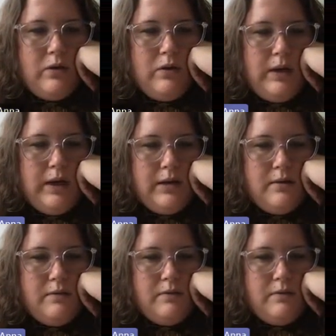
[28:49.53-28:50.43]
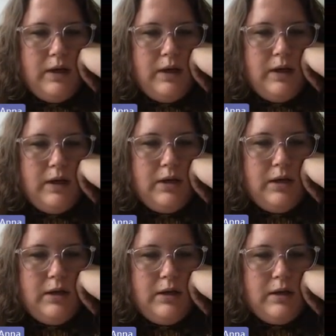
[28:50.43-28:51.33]
class,
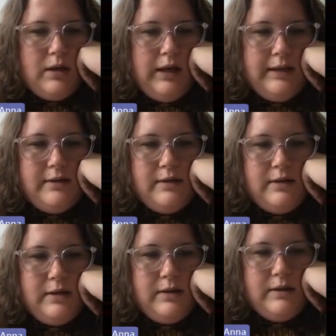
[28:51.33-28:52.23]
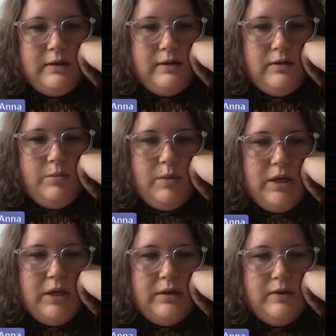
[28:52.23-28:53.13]
antibody classes,
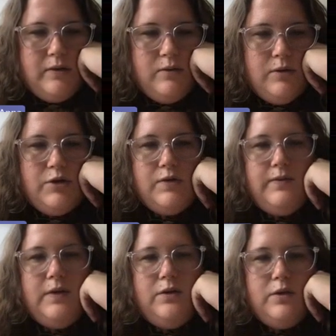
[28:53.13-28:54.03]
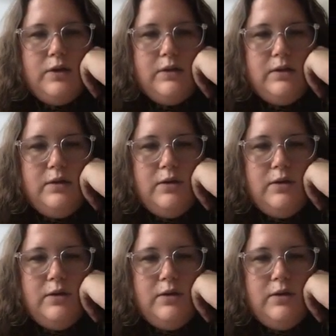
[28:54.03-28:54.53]
domains, regions of interest. You